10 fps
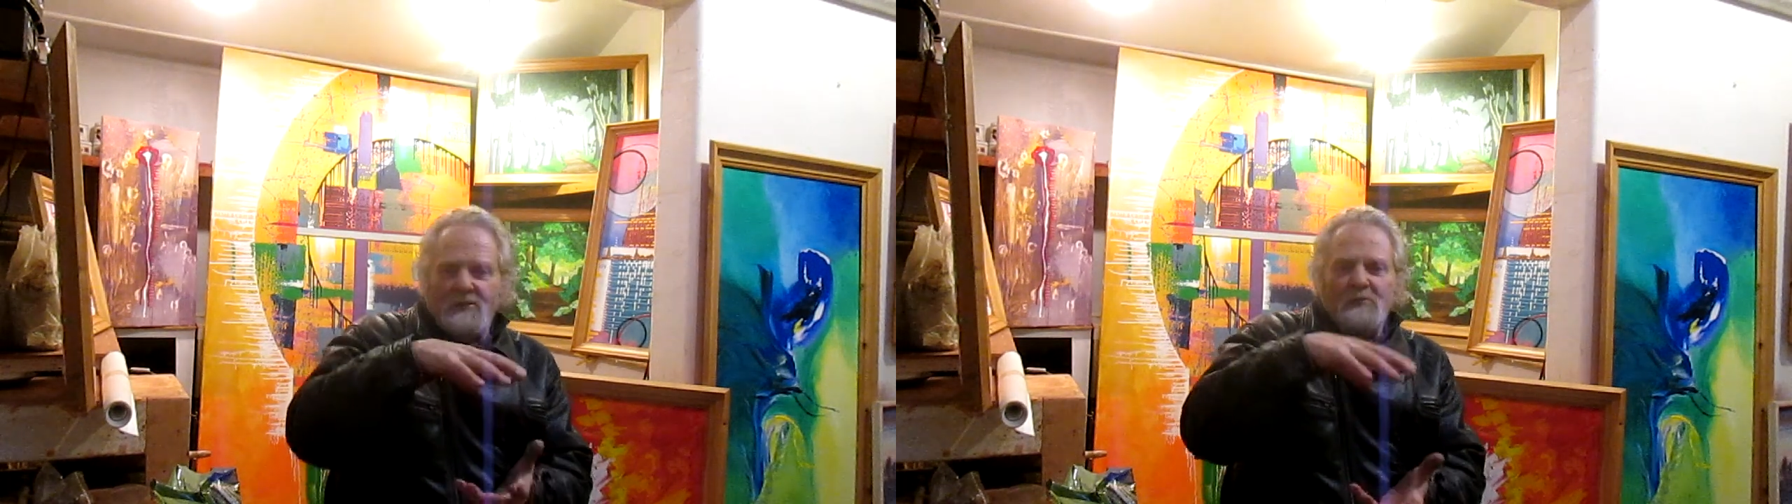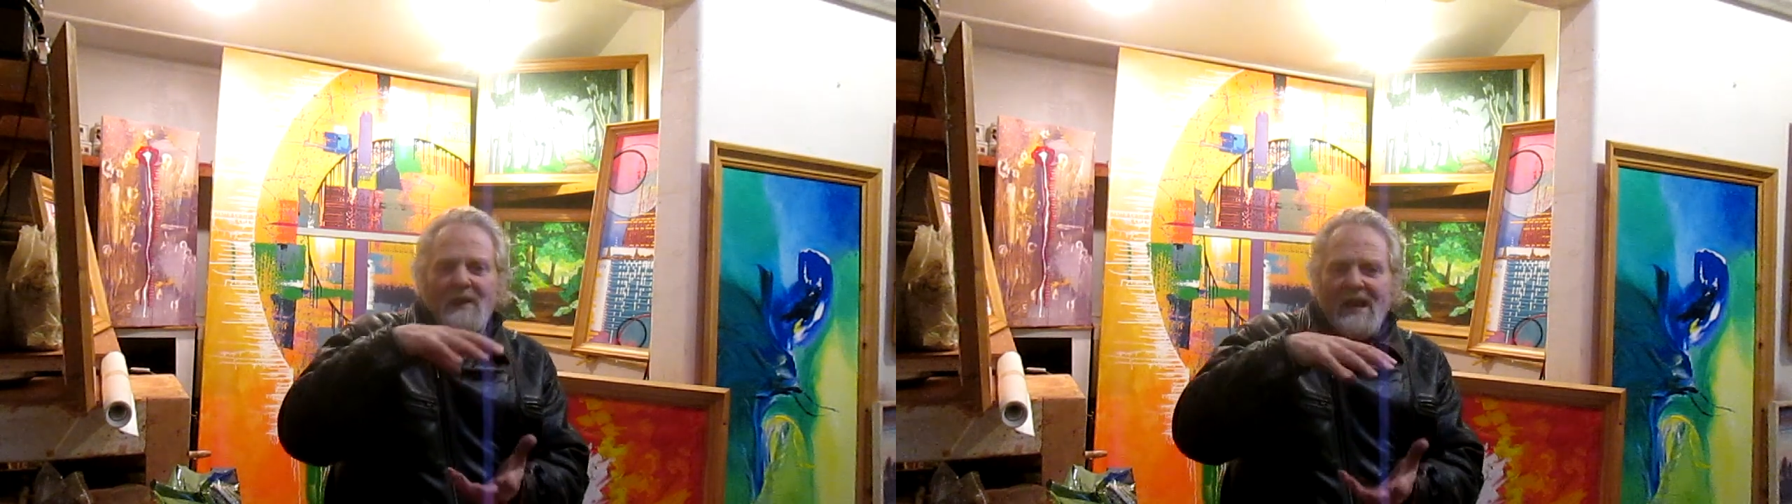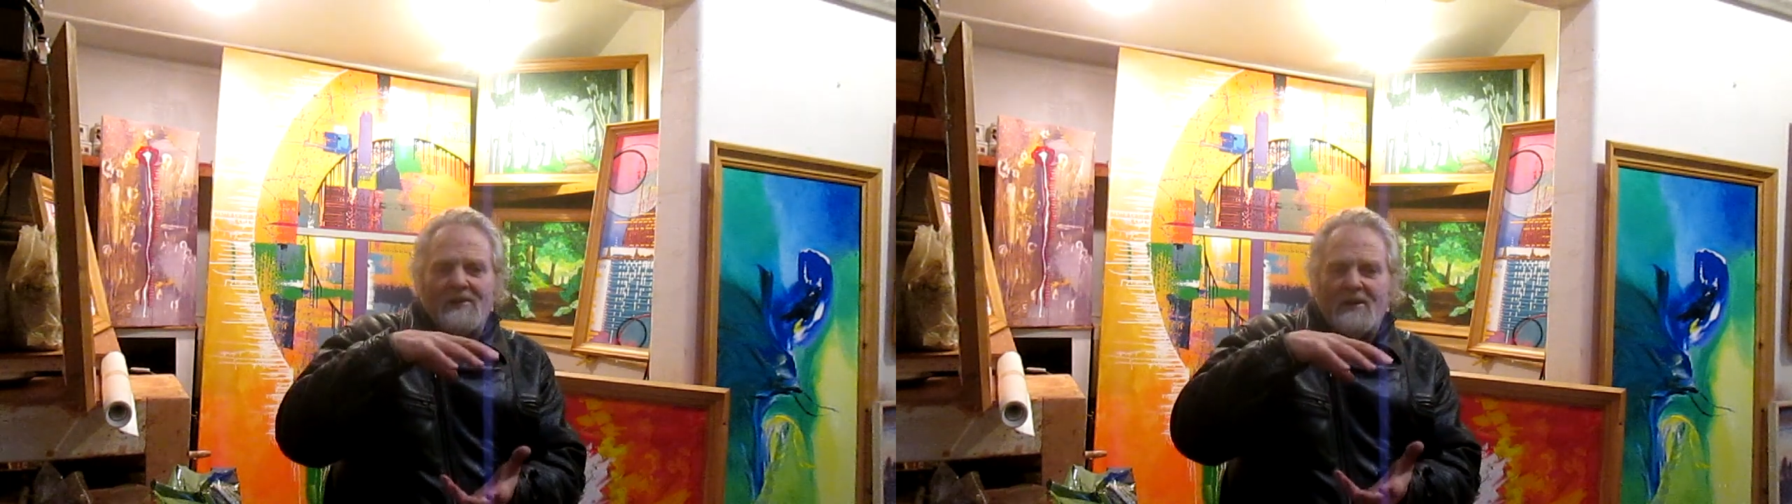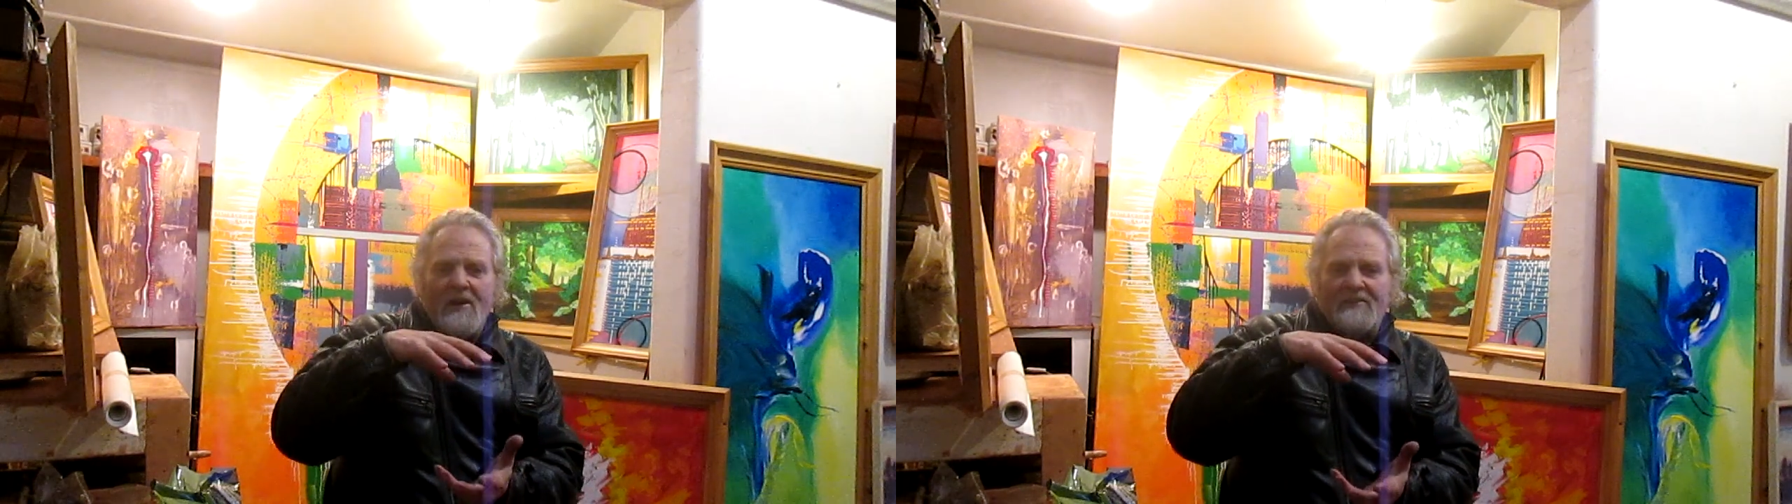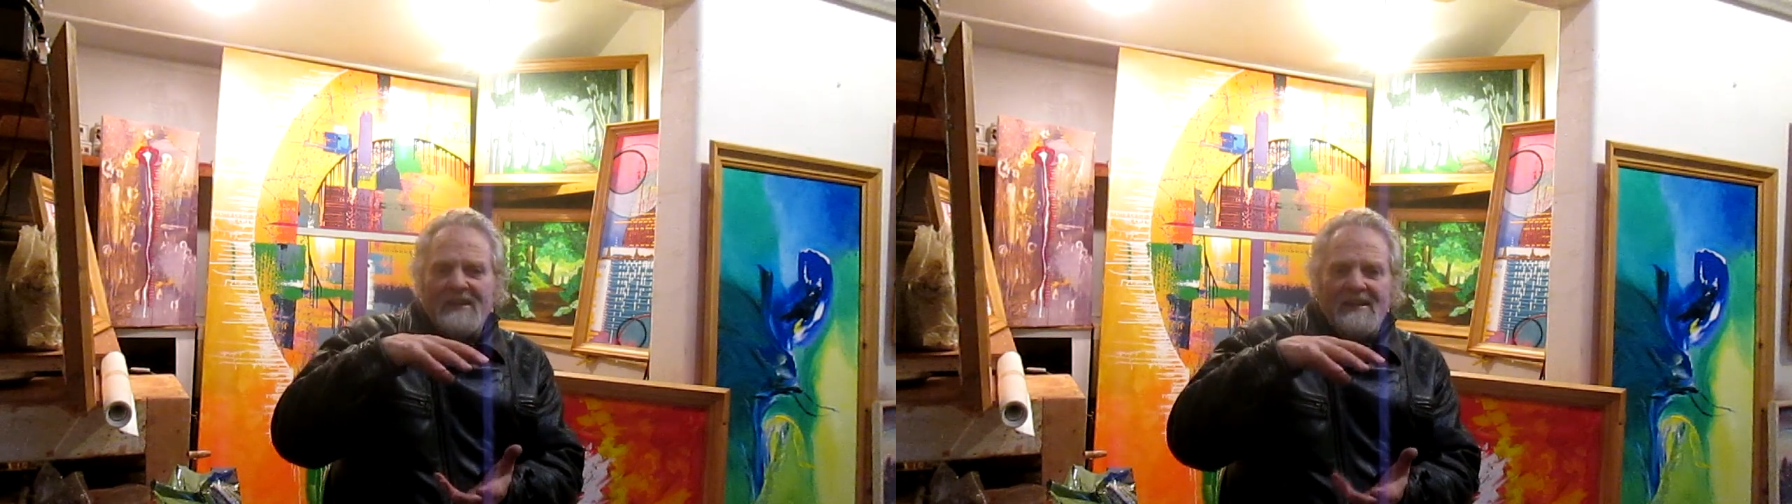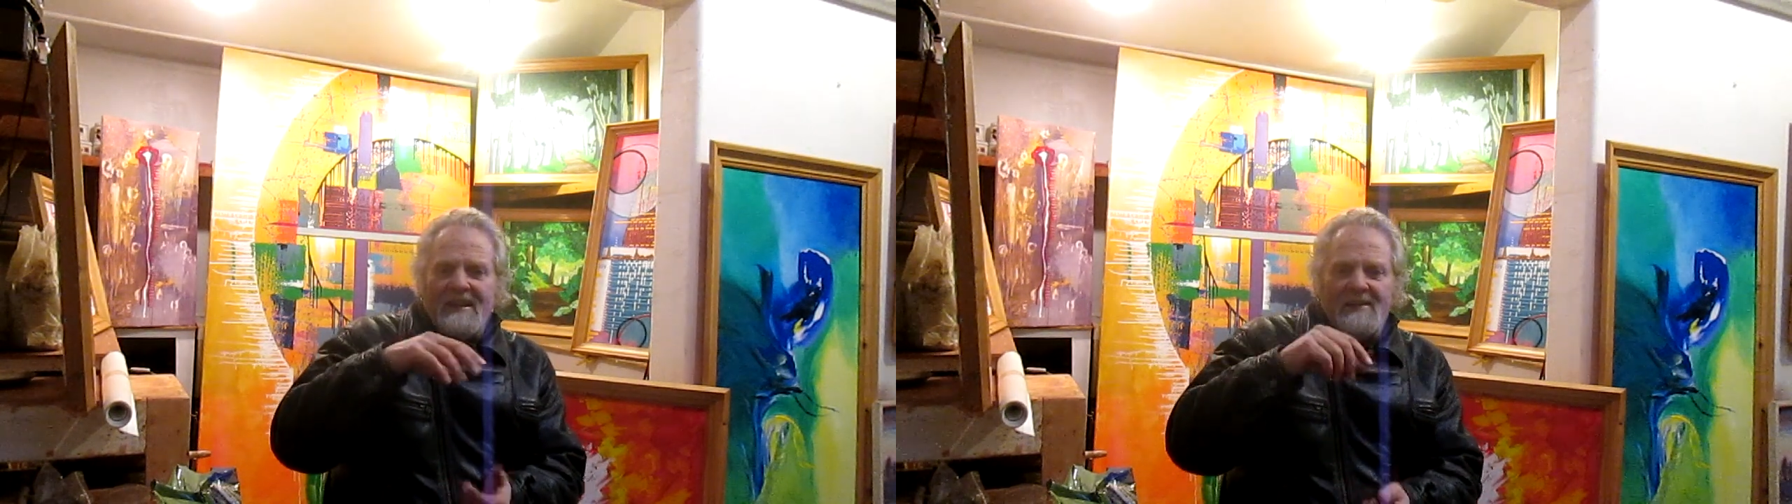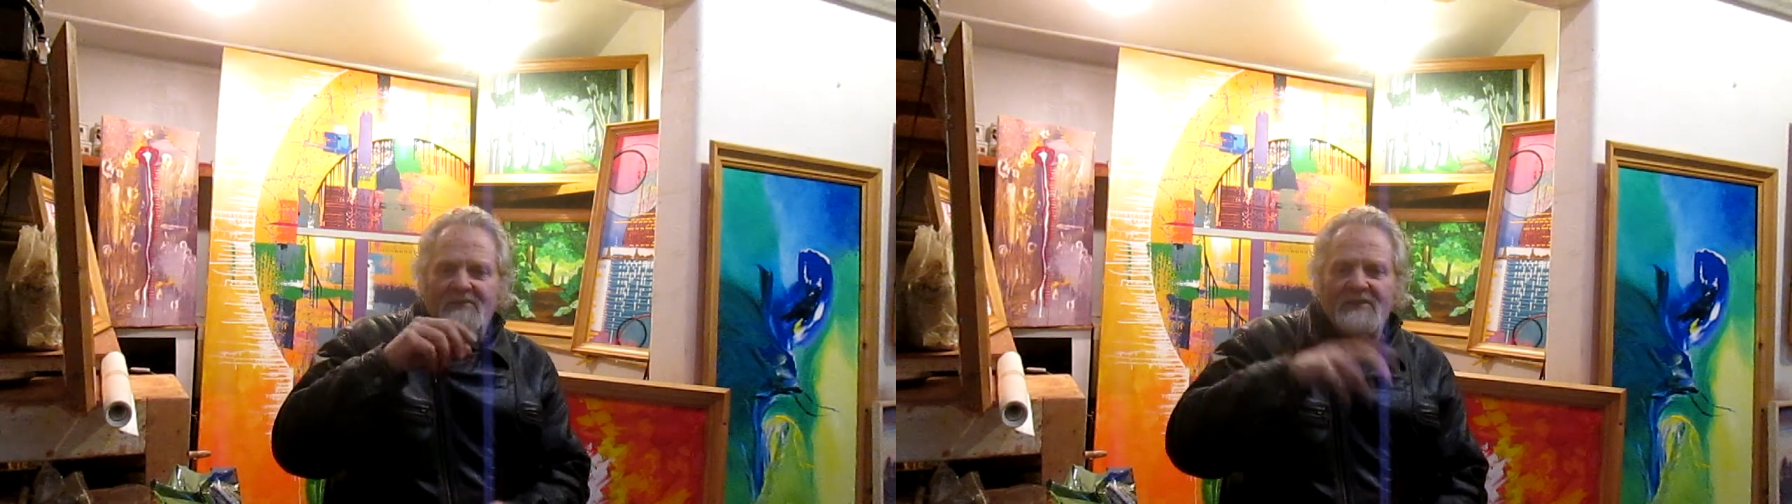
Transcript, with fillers: two pound coffee can,